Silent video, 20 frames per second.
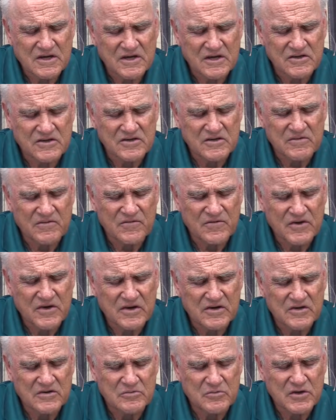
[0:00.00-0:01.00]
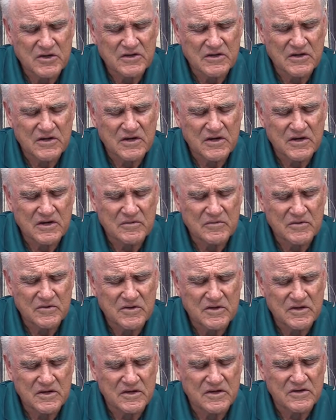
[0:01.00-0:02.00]
custom fitted to meet the name,
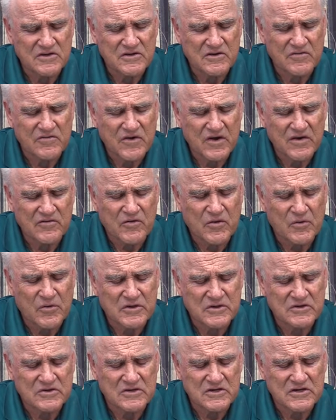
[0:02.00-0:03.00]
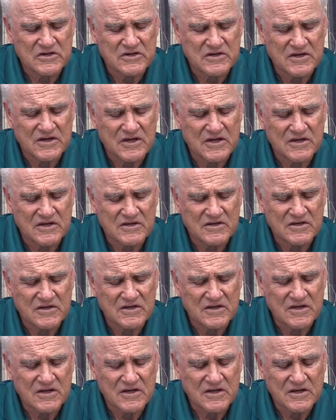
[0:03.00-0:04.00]
needs of everyone who's listening in
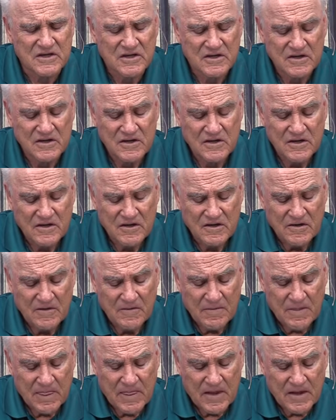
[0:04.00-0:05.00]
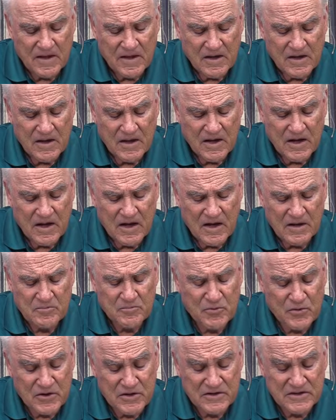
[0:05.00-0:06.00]
today. I
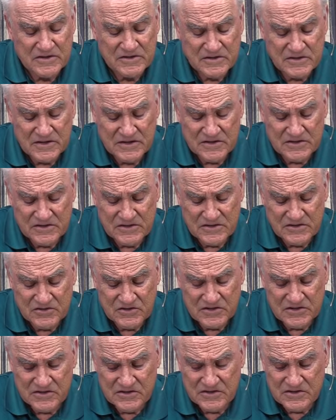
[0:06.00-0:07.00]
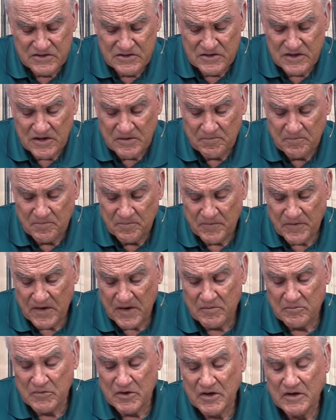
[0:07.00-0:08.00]
pray these things in Jesus' name.
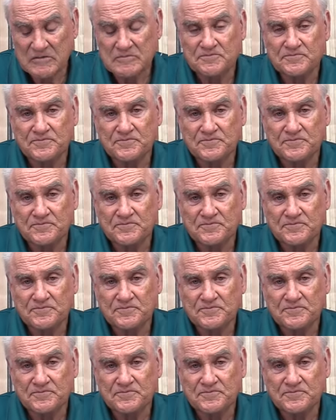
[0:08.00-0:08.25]
Amen.